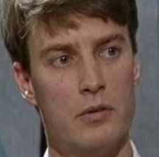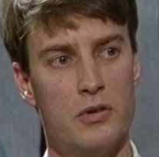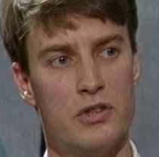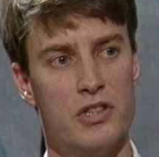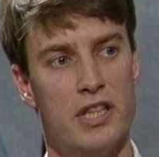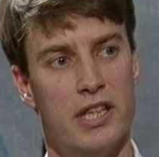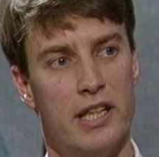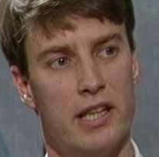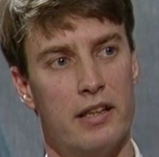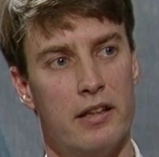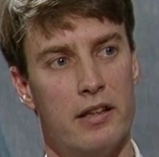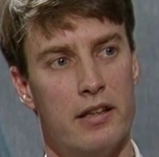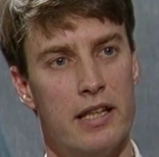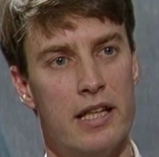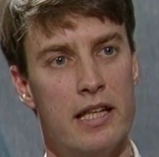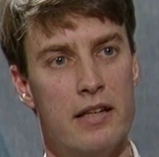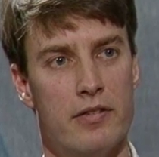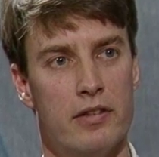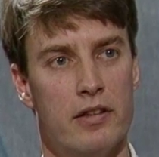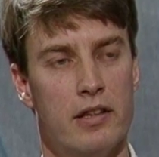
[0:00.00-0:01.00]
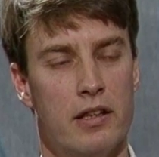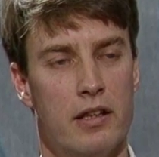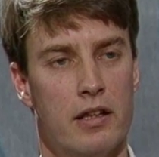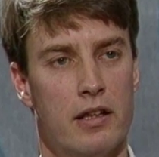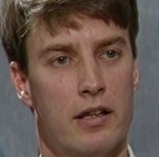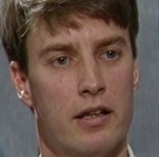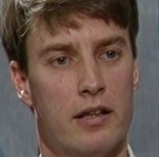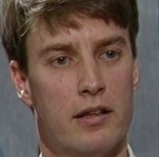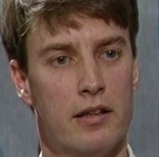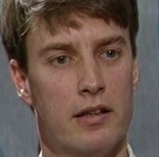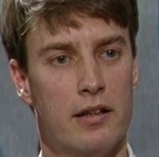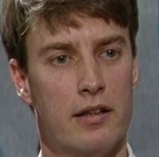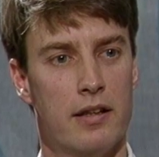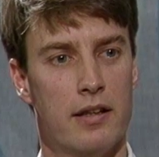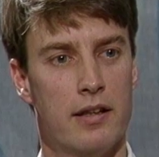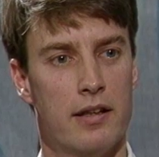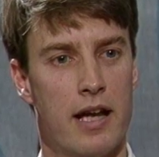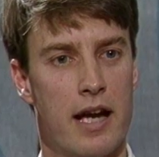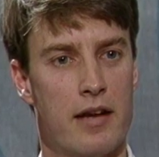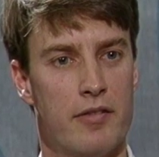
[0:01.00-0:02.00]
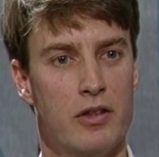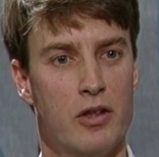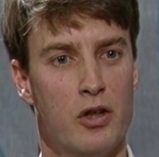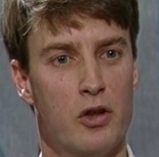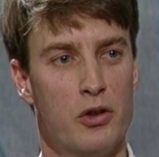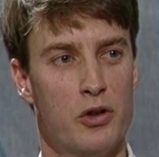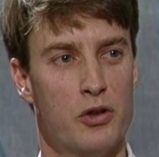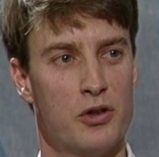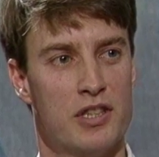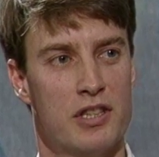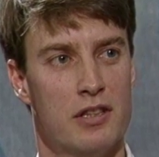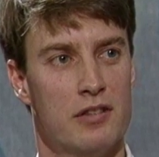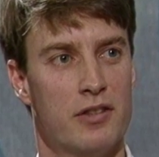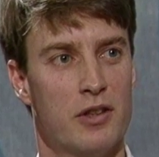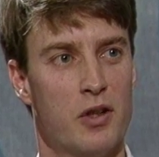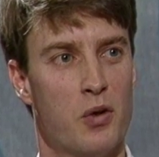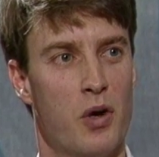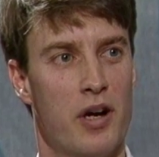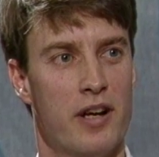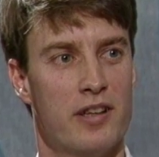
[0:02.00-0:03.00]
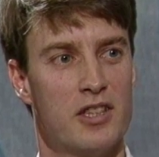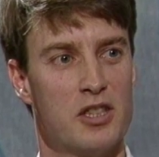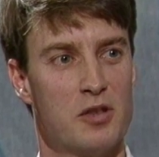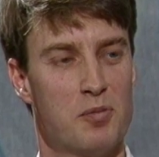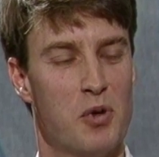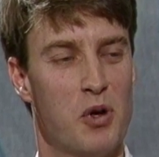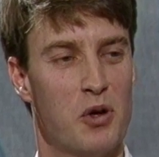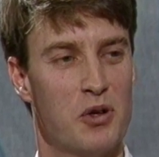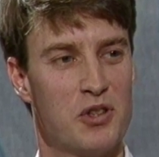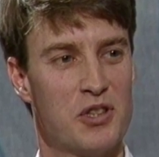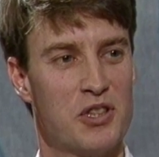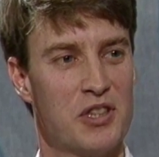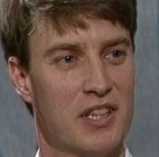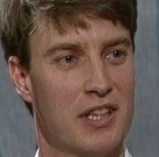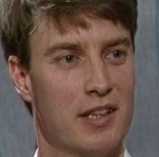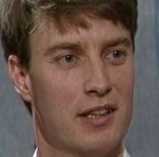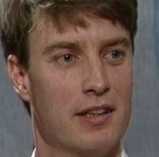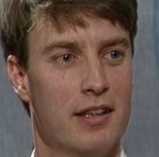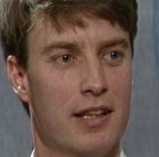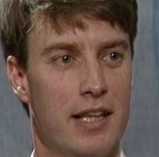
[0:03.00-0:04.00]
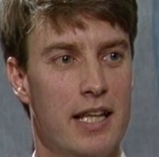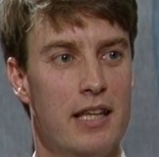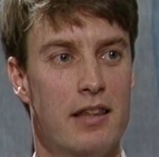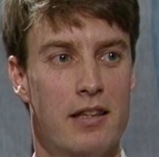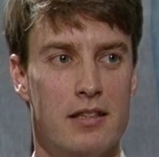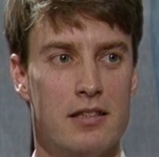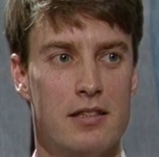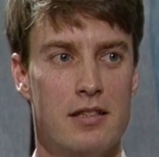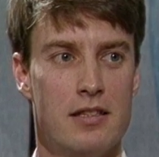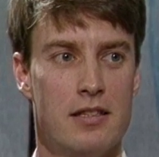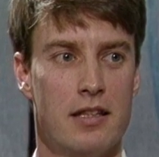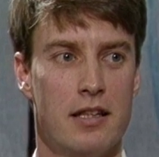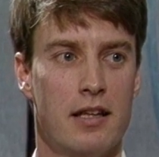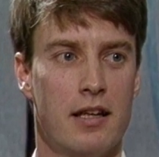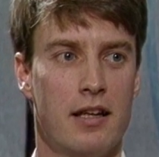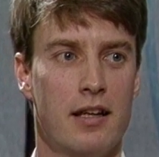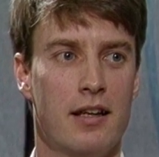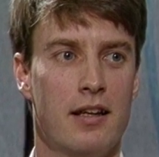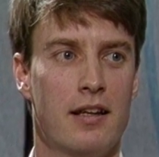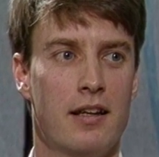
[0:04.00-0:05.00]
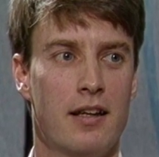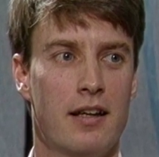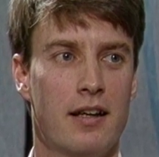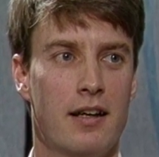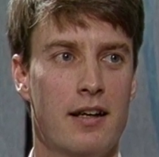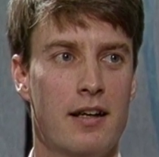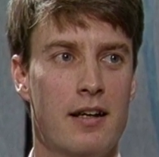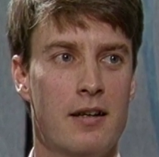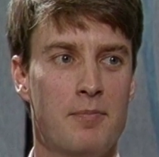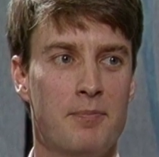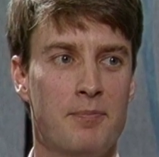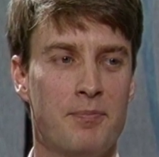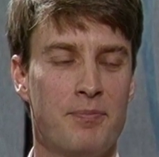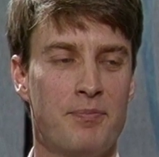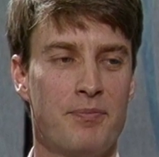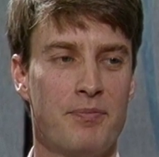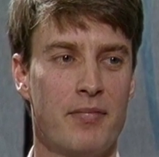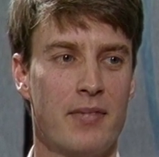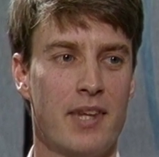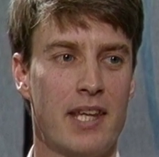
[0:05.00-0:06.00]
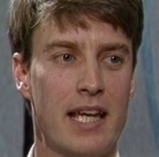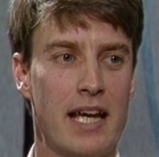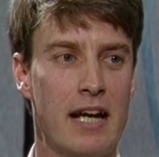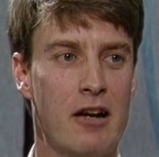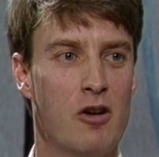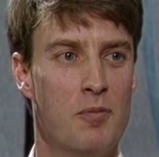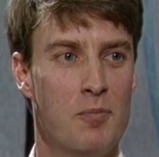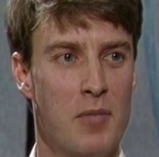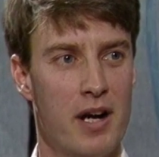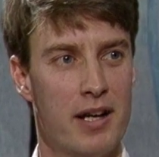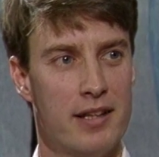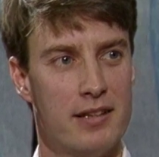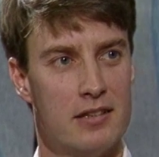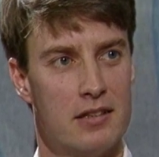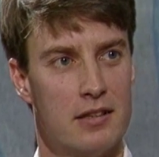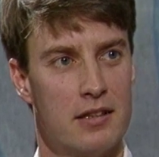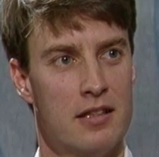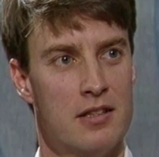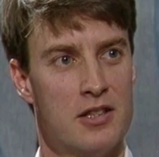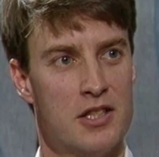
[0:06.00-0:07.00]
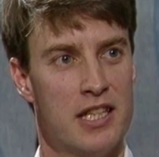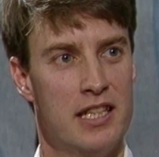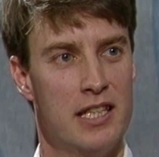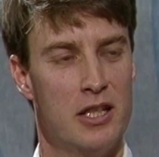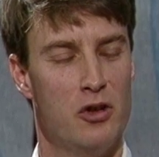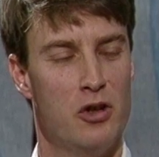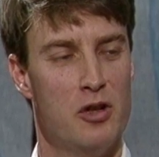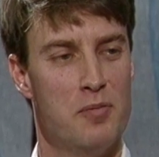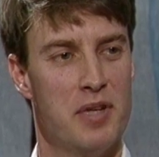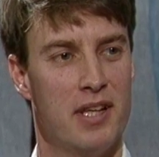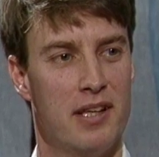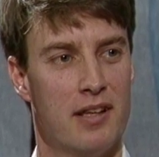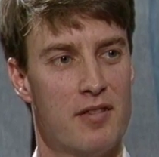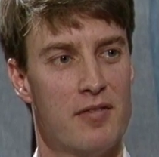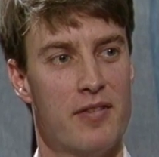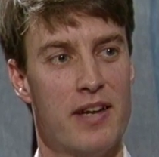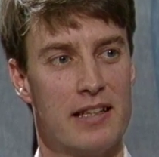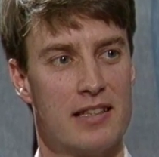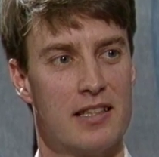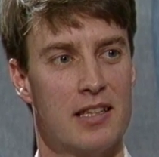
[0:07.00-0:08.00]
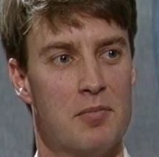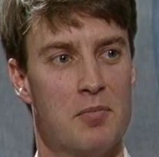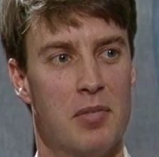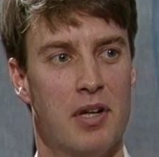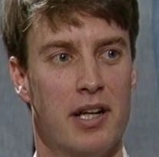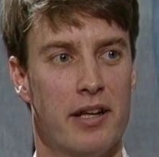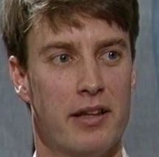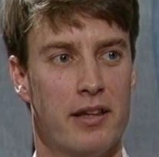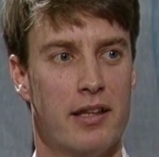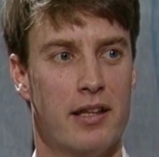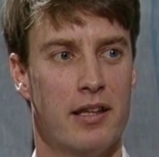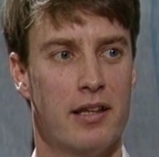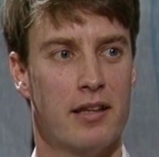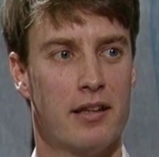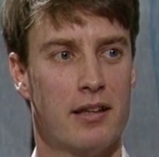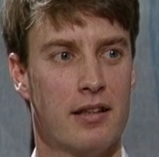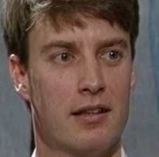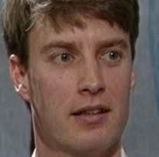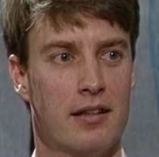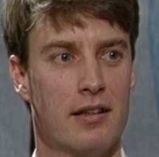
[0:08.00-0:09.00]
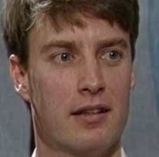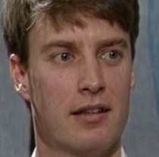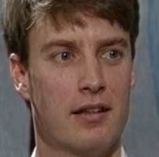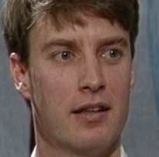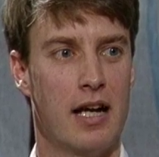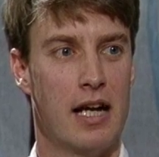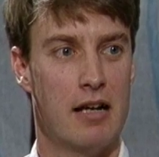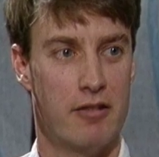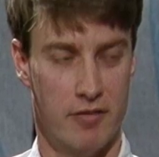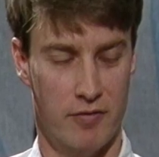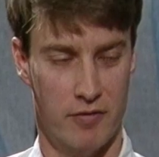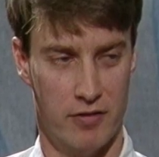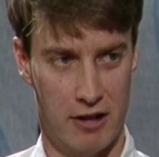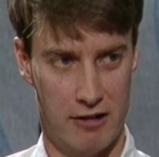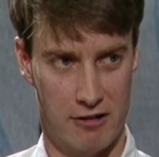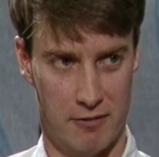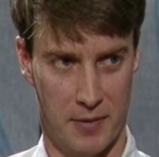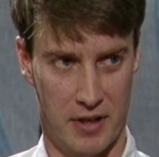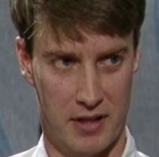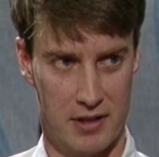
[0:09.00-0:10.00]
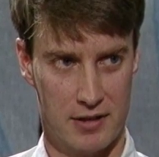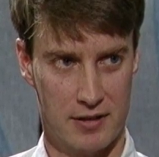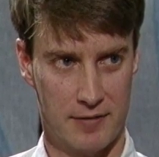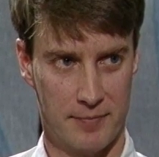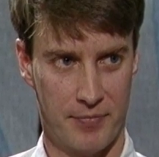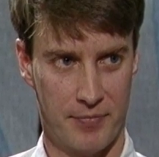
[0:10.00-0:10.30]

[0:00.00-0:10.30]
I was thinking that even having got yourself a quiet spot in the city, our minds are continually being affected by our environment.